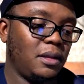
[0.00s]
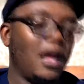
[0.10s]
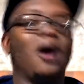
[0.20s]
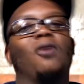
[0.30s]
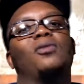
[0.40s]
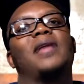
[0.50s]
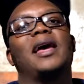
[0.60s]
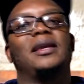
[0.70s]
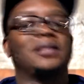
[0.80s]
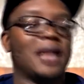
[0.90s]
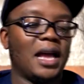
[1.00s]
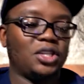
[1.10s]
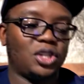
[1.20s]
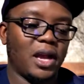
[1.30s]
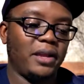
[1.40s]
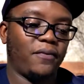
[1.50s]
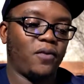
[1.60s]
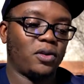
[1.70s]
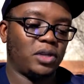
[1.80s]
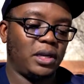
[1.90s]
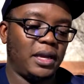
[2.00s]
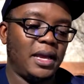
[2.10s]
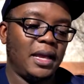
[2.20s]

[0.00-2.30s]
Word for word: No, that is not shiny, unfortunately.